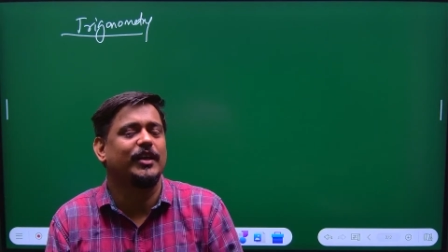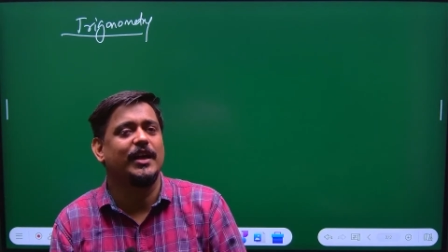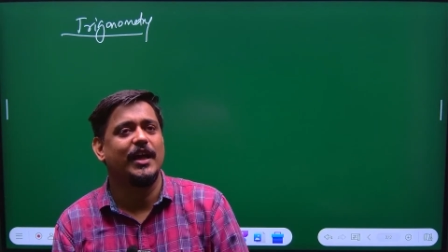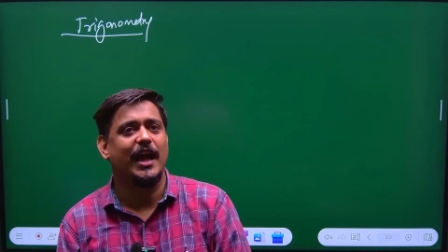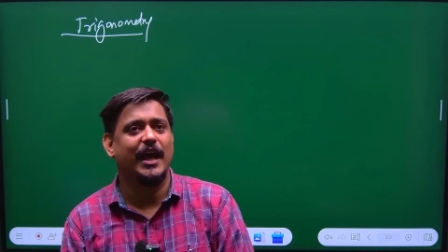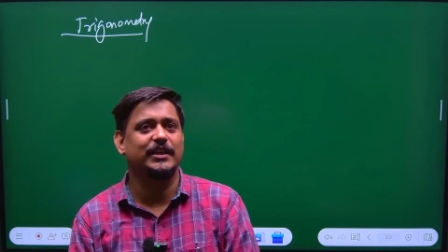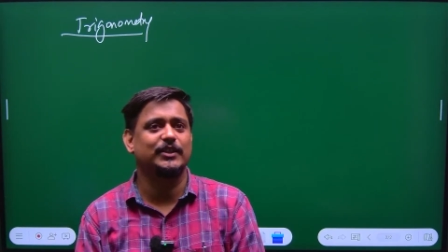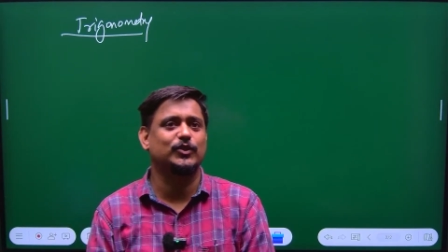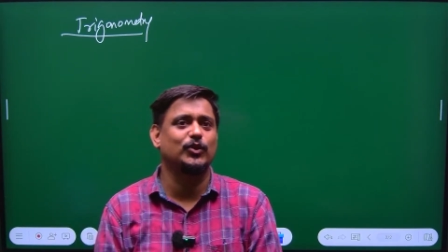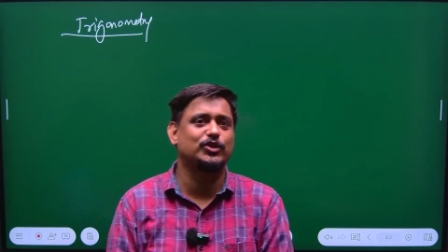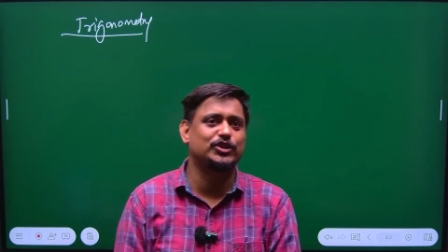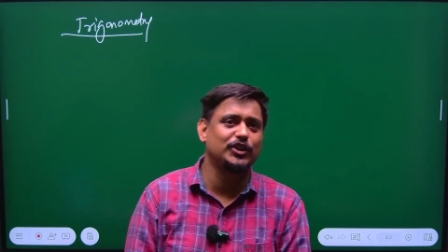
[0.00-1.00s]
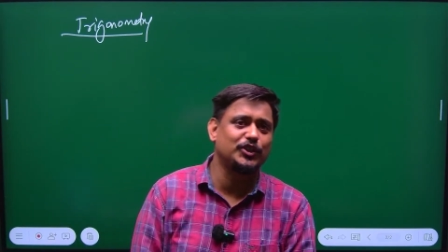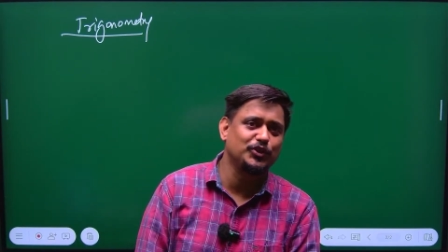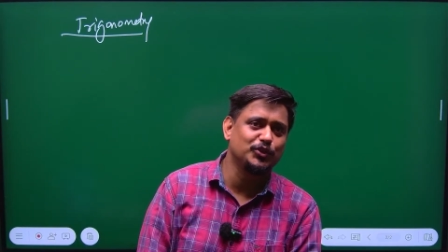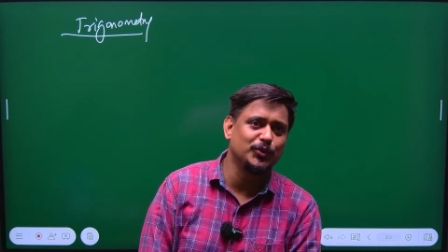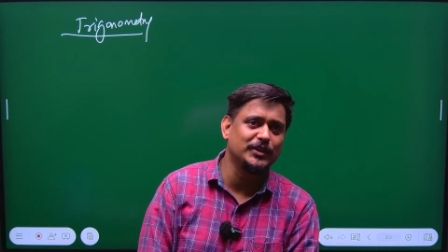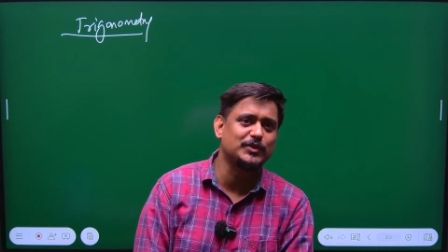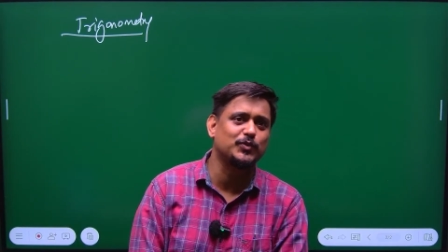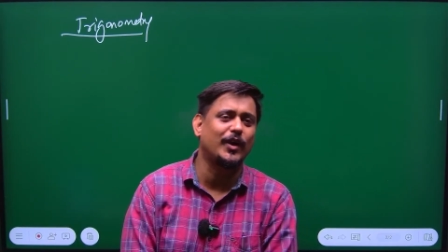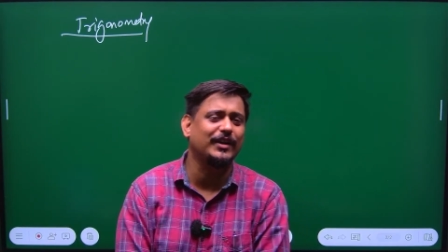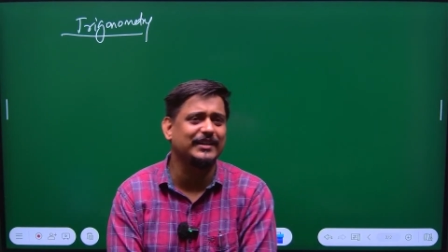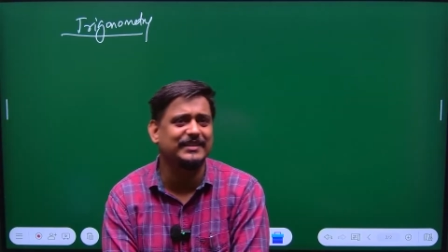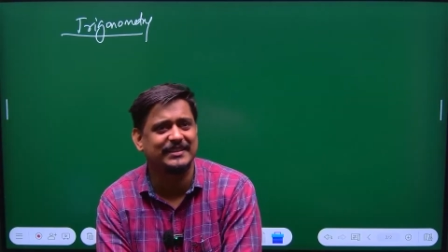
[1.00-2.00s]
And the question to you is, what
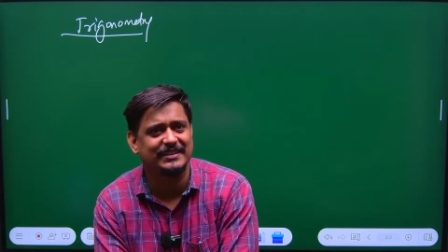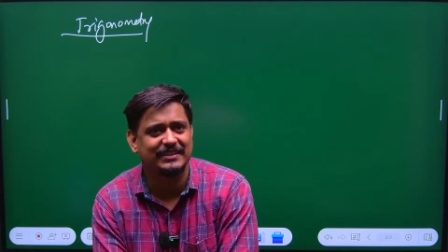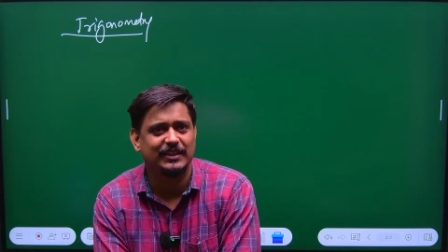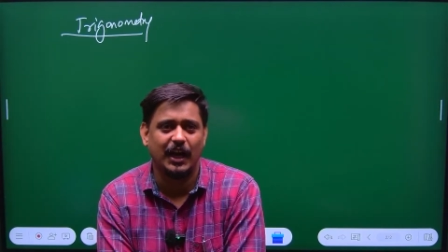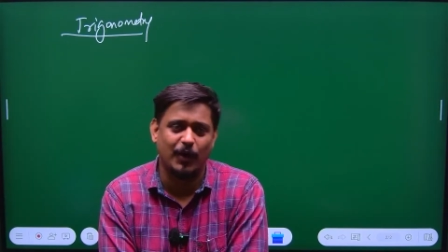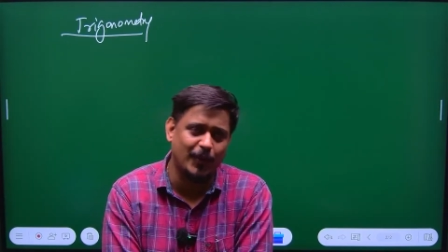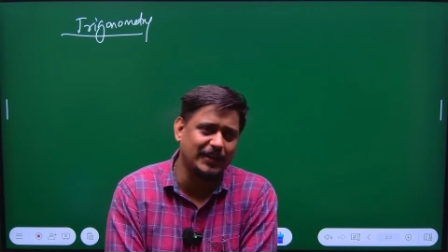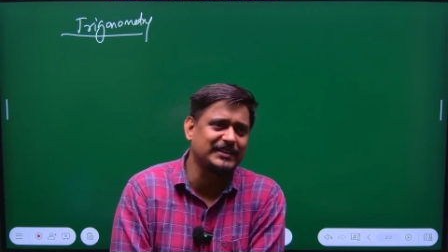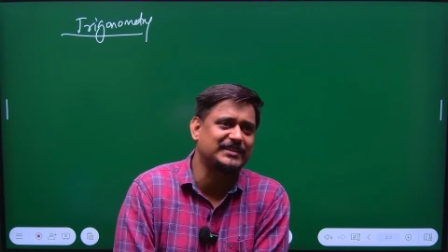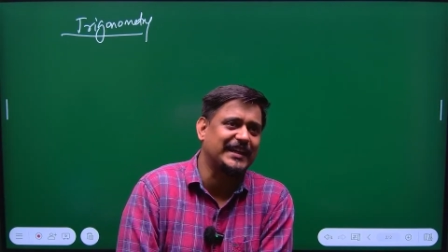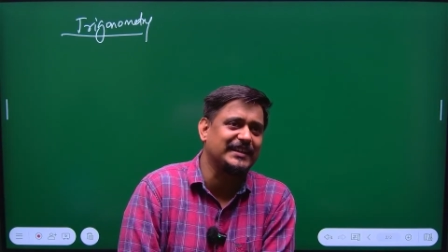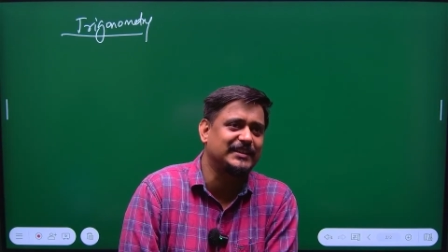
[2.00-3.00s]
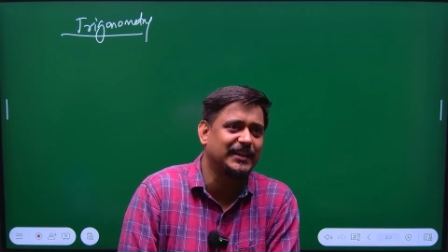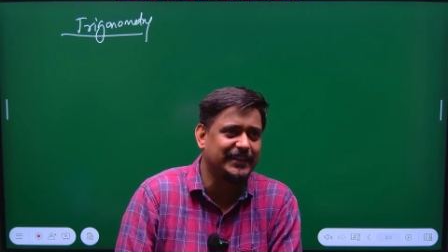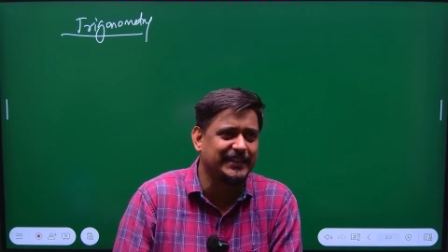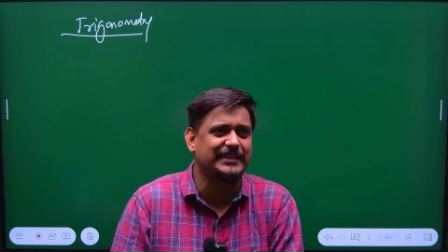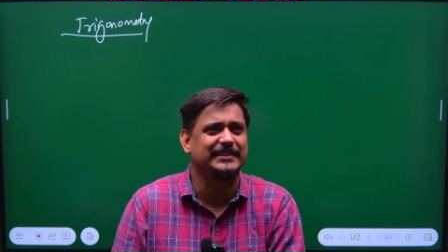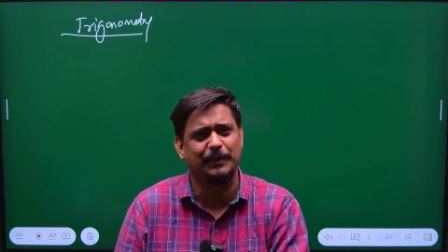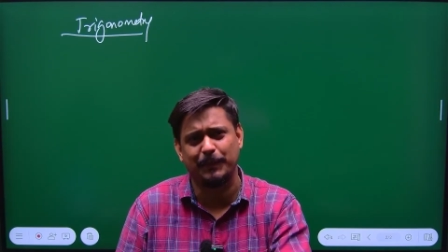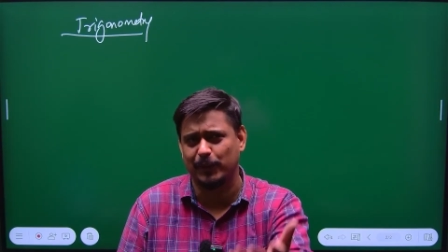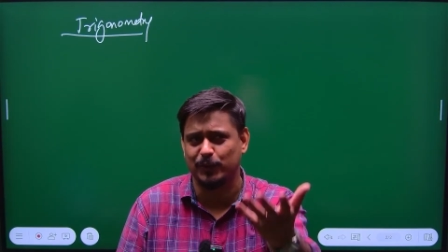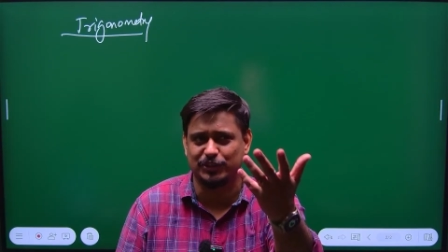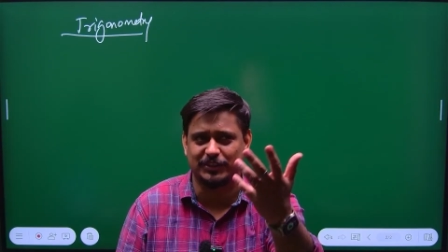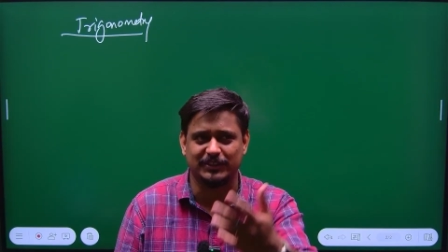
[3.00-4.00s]
is sine 30? Simple
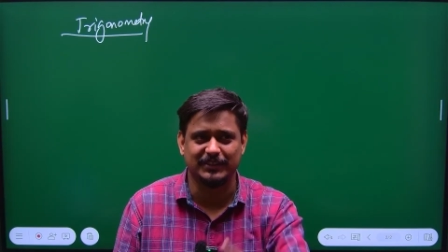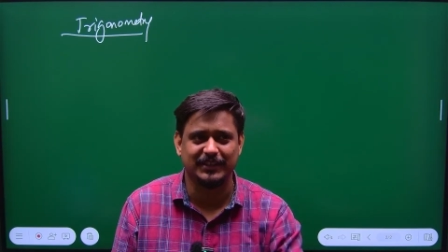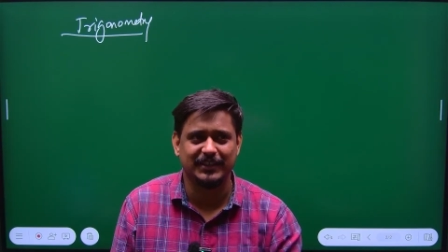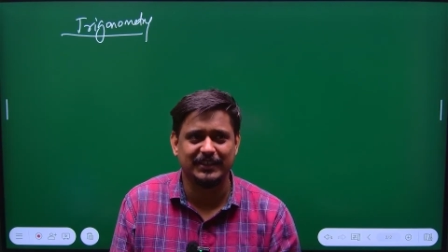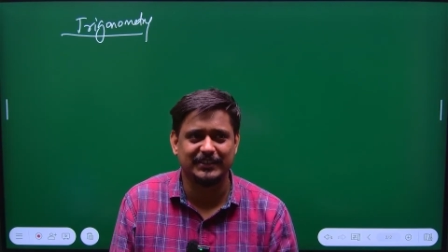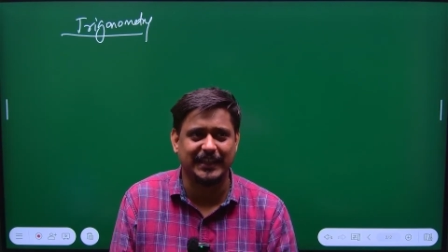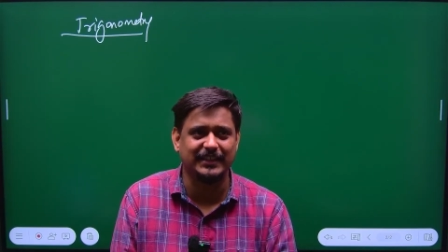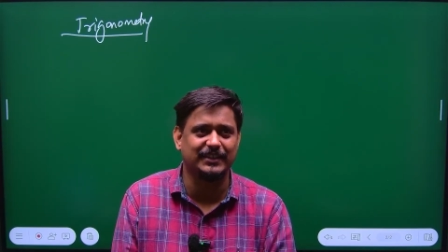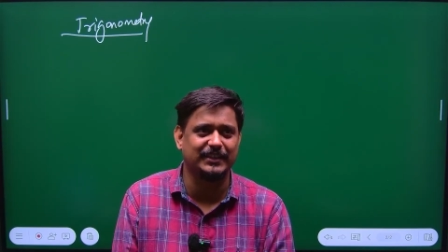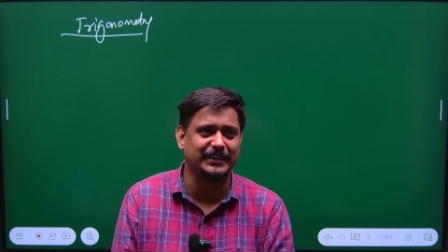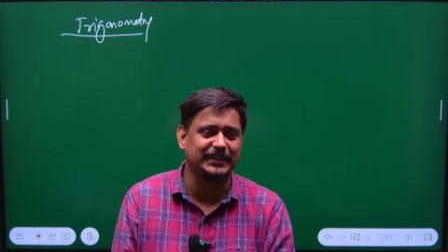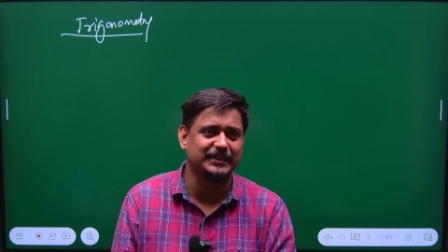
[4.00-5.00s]
question. Sine 30.